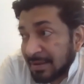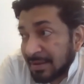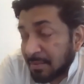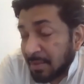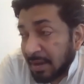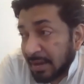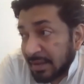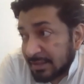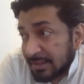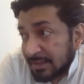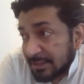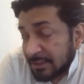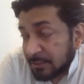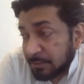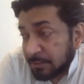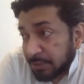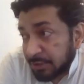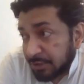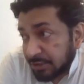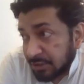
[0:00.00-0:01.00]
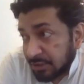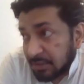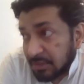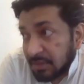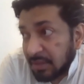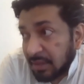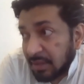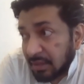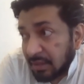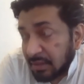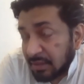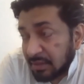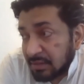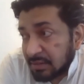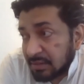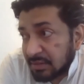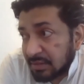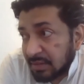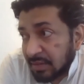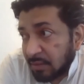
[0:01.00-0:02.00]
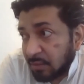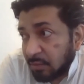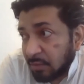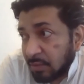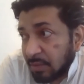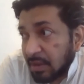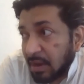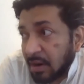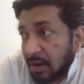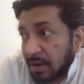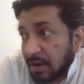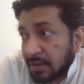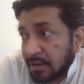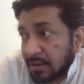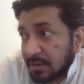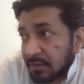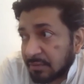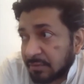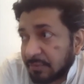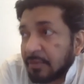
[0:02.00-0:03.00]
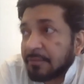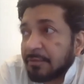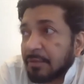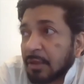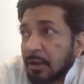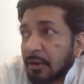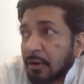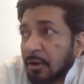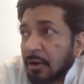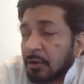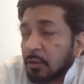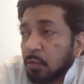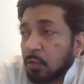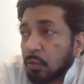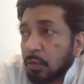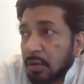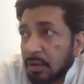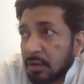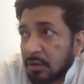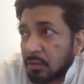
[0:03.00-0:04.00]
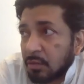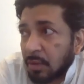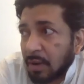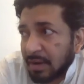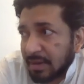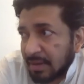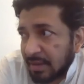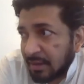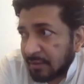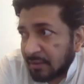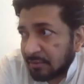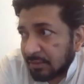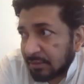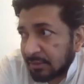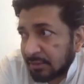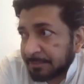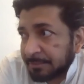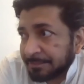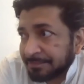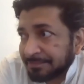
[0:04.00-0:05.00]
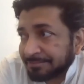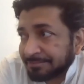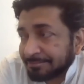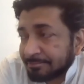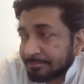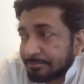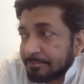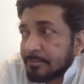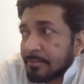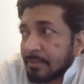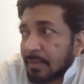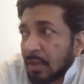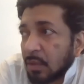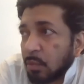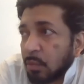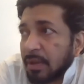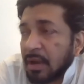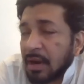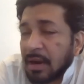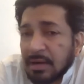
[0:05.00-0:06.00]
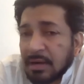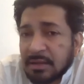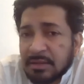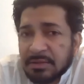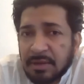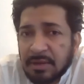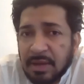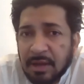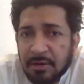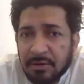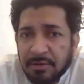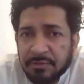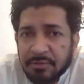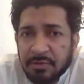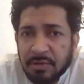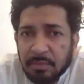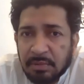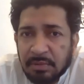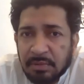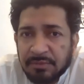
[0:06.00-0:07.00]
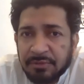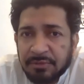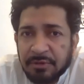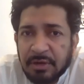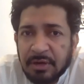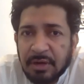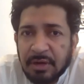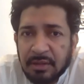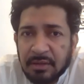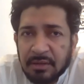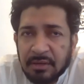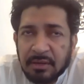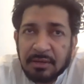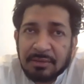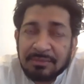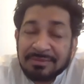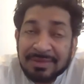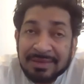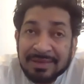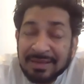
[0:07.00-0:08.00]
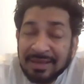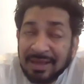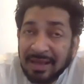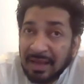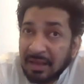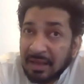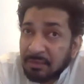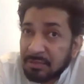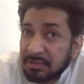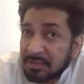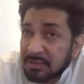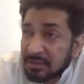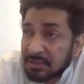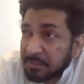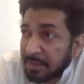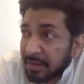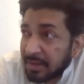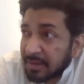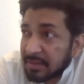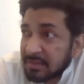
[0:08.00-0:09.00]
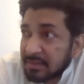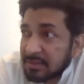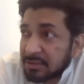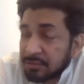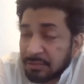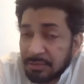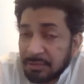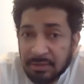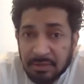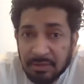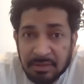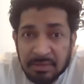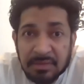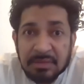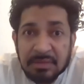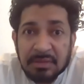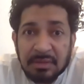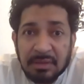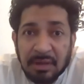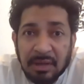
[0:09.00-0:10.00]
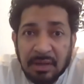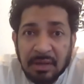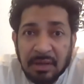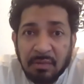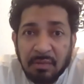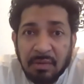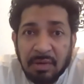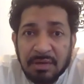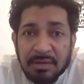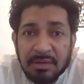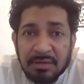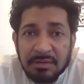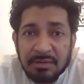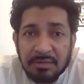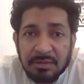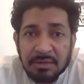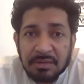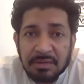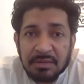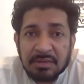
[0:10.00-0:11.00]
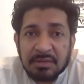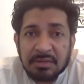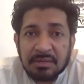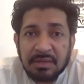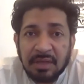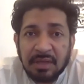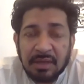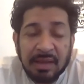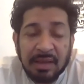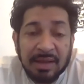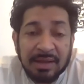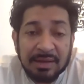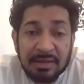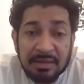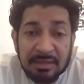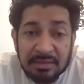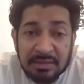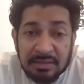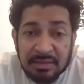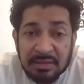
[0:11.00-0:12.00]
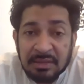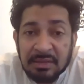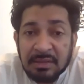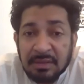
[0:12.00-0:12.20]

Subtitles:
My suspicion is that we aren't, on a worldwide level, we aren't out of trouble for another, I would suspect, 2 years, 1 to 2 years at least.